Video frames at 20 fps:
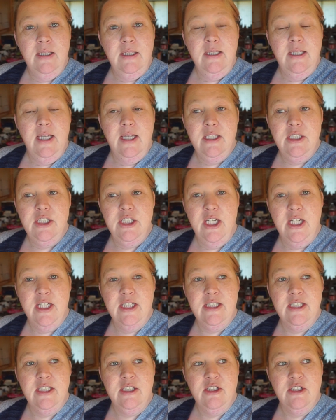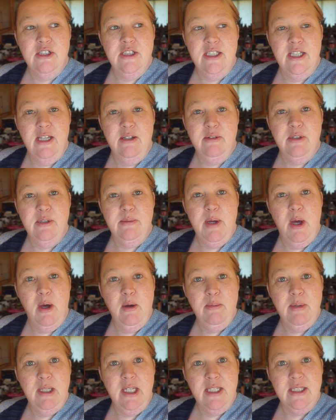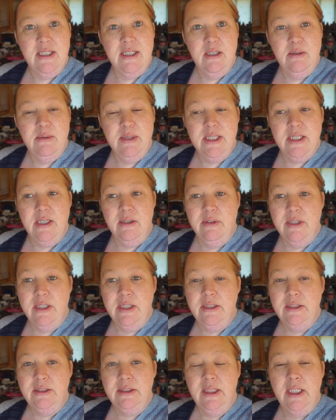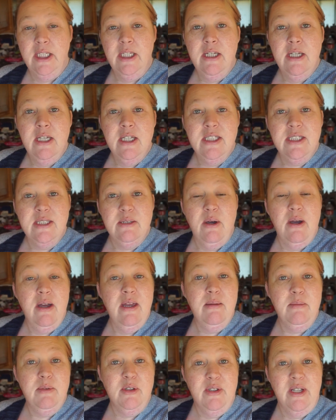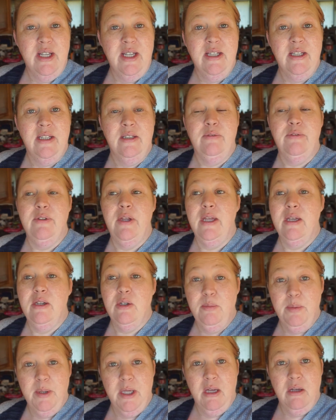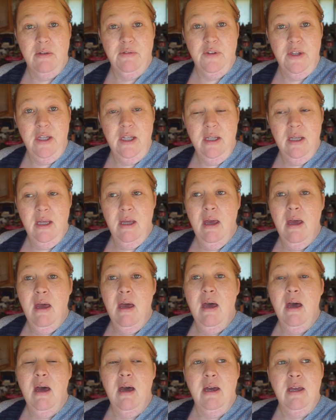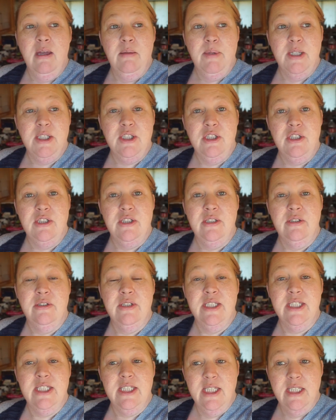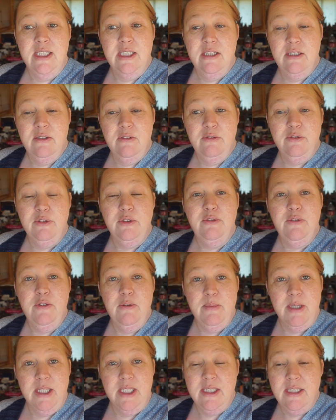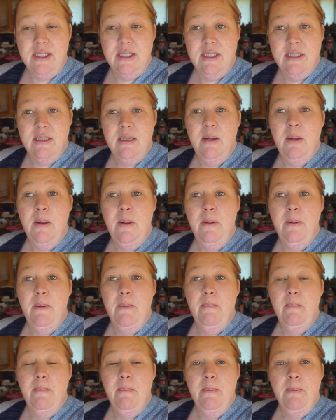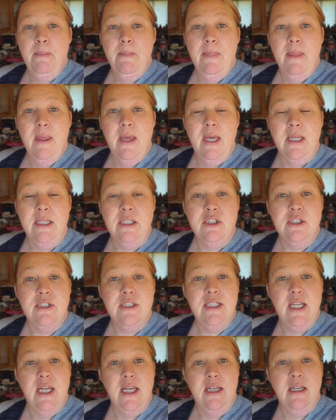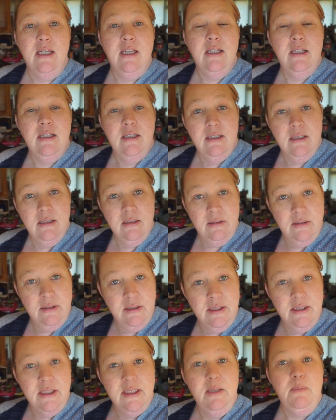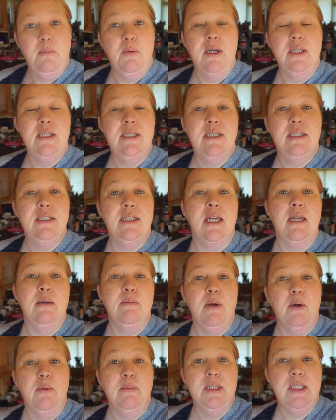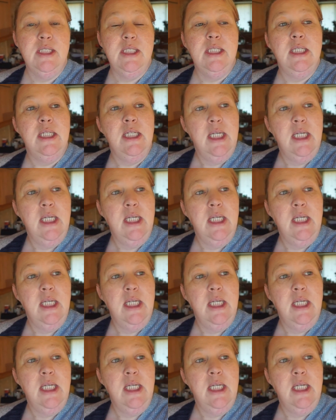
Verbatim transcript: yeah, she has to just now come home and let us know what's going on. So I am going to have a cup of coffee. I am actually just going to sit for a few minutes and just take deep breaths, take a moment,